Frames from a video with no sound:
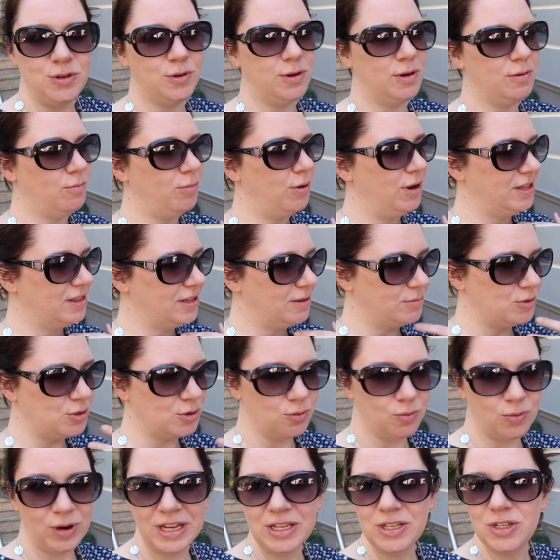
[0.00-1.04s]
you can bring them
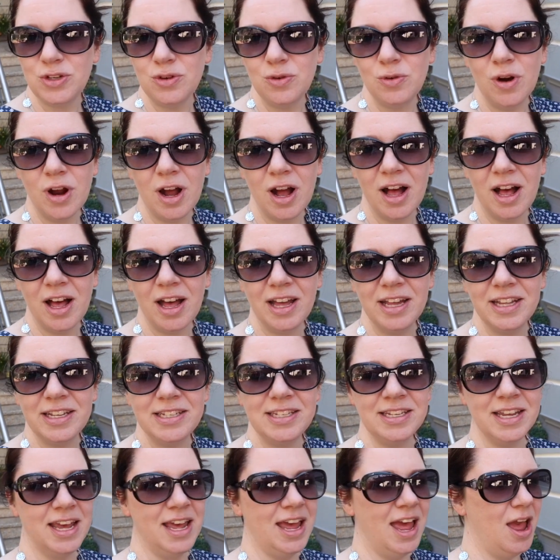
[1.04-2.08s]
to
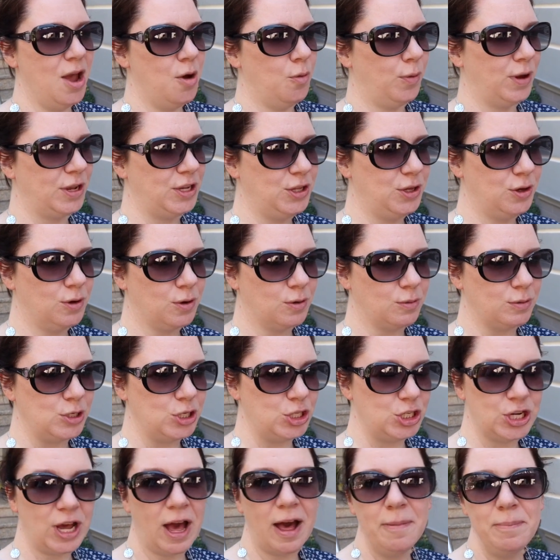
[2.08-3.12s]
restaurants, when you go
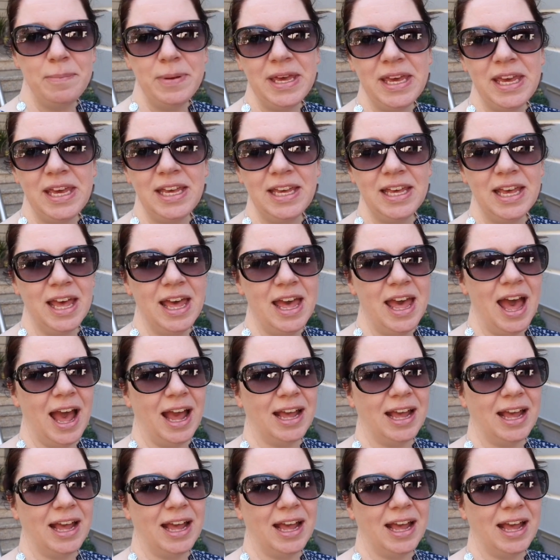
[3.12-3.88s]
shopping.